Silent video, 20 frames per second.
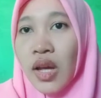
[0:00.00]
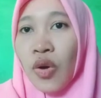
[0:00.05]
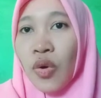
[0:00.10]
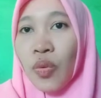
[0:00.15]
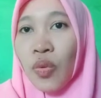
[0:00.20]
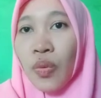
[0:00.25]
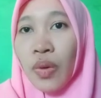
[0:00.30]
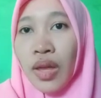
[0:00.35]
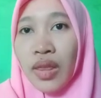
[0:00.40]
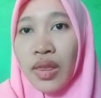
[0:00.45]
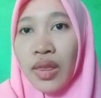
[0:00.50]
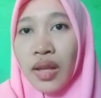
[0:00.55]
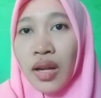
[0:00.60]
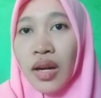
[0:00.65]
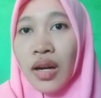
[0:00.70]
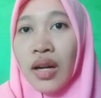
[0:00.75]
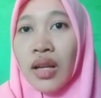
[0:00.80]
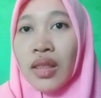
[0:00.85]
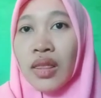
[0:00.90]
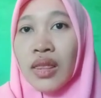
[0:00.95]
whether
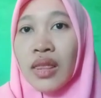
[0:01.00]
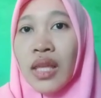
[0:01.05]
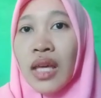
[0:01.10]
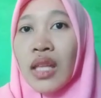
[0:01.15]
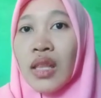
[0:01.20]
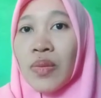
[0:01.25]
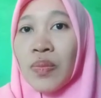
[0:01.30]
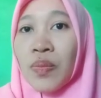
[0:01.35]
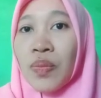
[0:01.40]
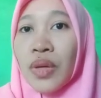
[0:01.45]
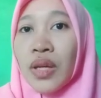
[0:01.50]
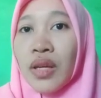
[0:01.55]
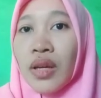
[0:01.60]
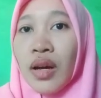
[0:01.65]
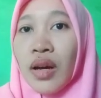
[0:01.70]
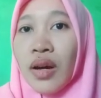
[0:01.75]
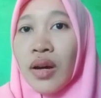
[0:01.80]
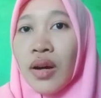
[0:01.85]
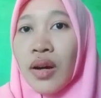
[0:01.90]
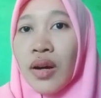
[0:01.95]
that be
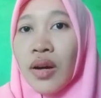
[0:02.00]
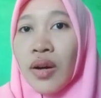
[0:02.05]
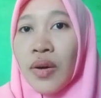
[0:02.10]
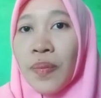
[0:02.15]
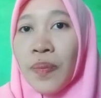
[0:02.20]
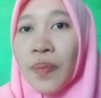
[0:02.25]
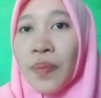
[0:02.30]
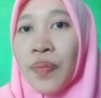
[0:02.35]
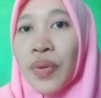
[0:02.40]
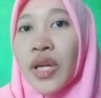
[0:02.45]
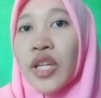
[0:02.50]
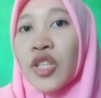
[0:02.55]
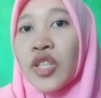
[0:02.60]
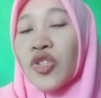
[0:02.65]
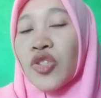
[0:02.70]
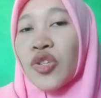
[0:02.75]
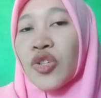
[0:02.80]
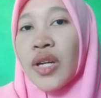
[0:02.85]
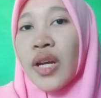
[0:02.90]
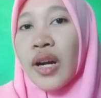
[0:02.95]
a
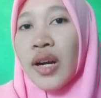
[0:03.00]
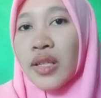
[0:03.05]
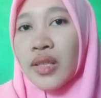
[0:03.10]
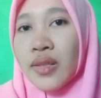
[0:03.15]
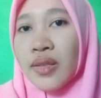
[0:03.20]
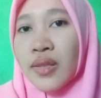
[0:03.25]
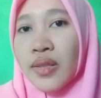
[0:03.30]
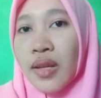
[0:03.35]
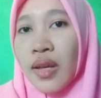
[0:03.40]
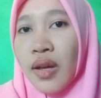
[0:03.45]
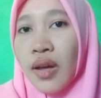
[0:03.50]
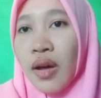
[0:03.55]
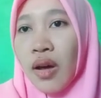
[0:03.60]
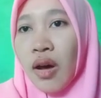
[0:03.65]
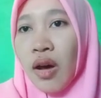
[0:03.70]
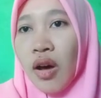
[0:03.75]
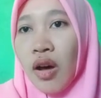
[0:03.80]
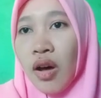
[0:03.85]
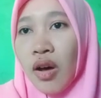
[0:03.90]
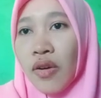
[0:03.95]
patriarch
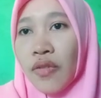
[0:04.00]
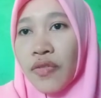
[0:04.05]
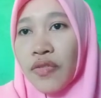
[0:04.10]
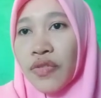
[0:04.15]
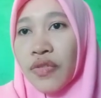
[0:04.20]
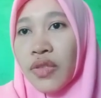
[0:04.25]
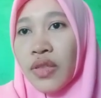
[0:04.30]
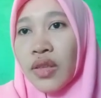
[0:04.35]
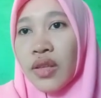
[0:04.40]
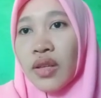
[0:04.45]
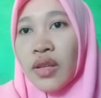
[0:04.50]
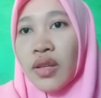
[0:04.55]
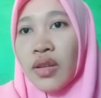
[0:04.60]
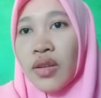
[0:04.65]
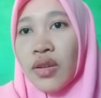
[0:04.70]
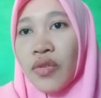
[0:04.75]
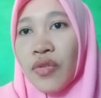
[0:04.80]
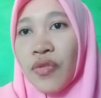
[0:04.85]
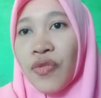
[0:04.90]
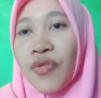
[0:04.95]
of
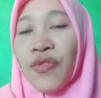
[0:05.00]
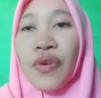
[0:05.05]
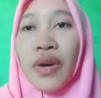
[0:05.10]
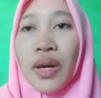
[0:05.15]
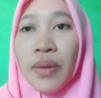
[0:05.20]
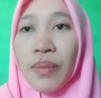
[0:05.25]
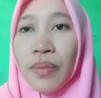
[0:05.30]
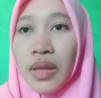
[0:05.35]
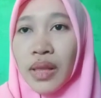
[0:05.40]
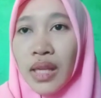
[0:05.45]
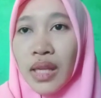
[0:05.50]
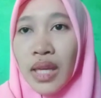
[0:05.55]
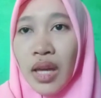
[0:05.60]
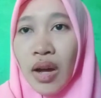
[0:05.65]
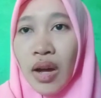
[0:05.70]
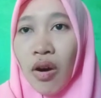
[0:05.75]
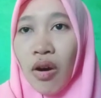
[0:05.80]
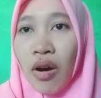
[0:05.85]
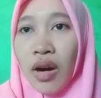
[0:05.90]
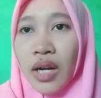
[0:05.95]
the family
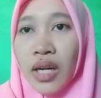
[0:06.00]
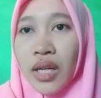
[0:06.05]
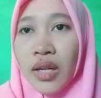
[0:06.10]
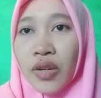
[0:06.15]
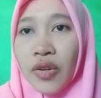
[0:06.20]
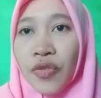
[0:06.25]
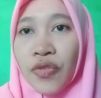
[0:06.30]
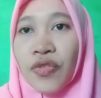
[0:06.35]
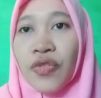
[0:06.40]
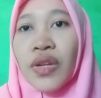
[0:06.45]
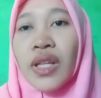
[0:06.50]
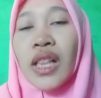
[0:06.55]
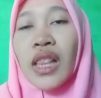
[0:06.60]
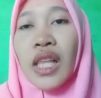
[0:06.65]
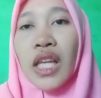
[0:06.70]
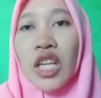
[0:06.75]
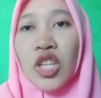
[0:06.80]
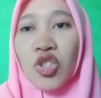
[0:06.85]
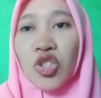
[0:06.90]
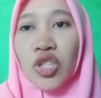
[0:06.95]
or a
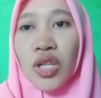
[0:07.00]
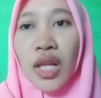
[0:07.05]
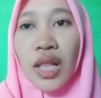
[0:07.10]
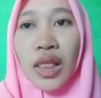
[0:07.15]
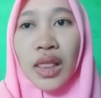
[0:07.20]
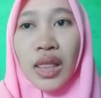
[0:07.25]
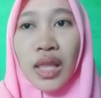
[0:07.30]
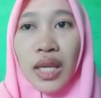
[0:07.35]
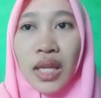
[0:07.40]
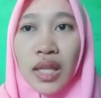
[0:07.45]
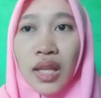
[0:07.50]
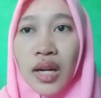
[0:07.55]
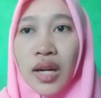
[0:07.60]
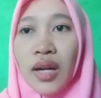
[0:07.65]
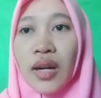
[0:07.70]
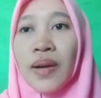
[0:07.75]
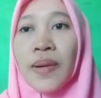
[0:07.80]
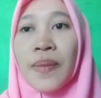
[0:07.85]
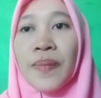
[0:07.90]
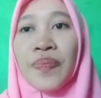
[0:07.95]
village leader.
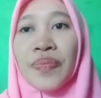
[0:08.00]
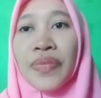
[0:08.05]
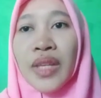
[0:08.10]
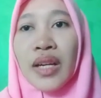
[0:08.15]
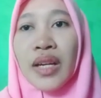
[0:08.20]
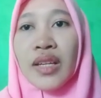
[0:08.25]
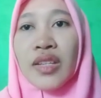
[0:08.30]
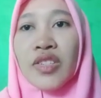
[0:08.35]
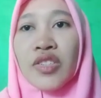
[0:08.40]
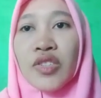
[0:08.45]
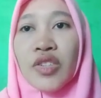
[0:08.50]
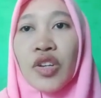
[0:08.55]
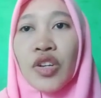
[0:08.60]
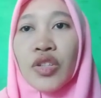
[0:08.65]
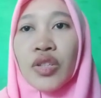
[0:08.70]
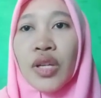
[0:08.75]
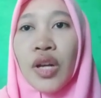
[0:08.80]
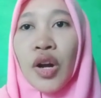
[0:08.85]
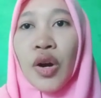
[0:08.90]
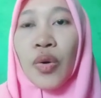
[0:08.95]
It's
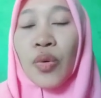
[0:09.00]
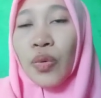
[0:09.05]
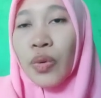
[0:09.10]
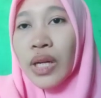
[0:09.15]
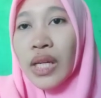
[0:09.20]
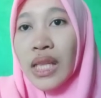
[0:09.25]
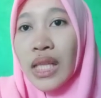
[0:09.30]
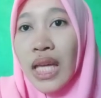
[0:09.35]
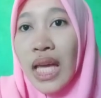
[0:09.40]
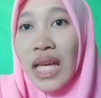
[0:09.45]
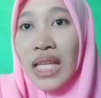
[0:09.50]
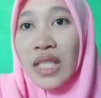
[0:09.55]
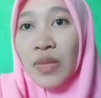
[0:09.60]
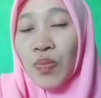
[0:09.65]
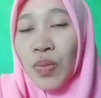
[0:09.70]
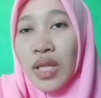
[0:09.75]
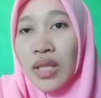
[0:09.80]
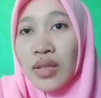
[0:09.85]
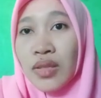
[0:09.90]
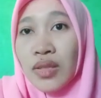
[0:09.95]
not really
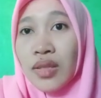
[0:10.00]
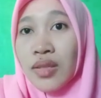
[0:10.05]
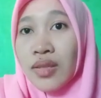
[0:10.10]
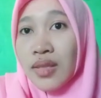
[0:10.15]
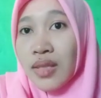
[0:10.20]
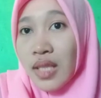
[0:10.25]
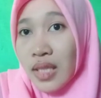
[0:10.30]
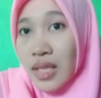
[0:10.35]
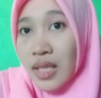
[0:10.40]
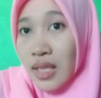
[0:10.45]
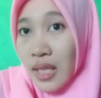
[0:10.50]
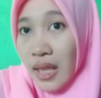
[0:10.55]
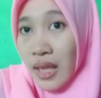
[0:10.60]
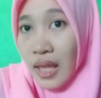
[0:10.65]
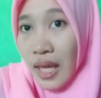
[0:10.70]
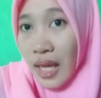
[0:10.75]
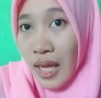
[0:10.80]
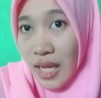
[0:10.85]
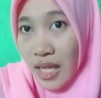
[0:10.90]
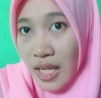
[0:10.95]
expected these
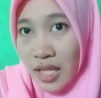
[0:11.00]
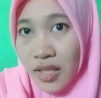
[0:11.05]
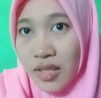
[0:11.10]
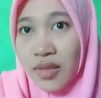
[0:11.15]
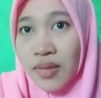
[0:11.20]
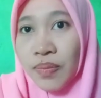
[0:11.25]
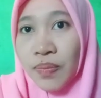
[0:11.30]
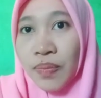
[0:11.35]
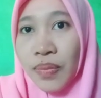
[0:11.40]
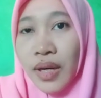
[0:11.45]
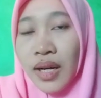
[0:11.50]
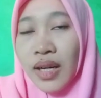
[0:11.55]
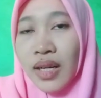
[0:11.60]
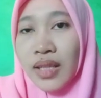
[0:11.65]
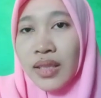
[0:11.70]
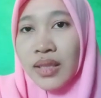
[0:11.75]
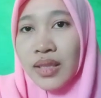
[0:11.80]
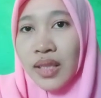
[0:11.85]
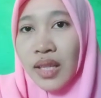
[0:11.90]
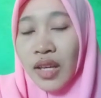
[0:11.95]
days,
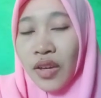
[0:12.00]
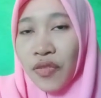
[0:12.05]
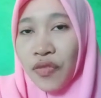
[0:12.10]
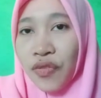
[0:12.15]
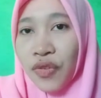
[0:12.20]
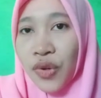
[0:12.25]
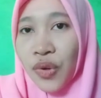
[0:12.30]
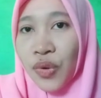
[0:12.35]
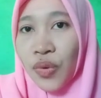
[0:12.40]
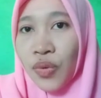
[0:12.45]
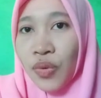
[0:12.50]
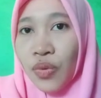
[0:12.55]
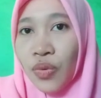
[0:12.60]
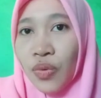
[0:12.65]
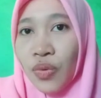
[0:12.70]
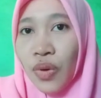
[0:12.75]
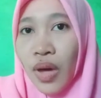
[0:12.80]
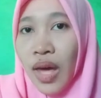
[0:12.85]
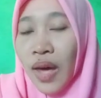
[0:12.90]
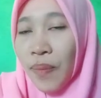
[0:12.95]
but if
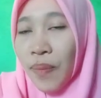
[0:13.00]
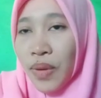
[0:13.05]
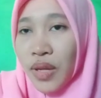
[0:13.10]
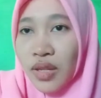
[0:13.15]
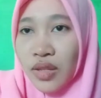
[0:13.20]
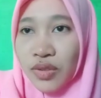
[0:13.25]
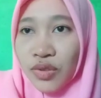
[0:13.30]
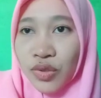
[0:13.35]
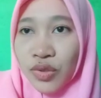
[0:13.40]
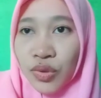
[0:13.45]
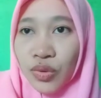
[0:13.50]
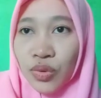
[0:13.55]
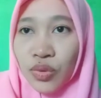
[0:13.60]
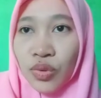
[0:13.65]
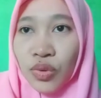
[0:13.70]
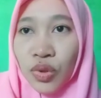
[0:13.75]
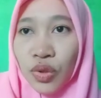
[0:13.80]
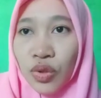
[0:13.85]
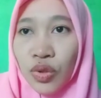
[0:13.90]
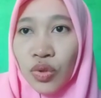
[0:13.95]
you happen to
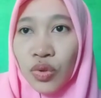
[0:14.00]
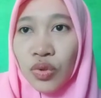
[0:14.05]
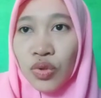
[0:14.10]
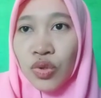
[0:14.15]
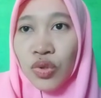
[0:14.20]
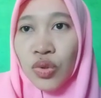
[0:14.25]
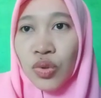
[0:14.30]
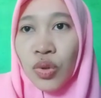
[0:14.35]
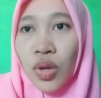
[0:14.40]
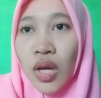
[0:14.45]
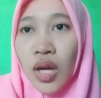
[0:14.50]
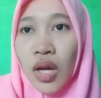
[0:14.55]
go to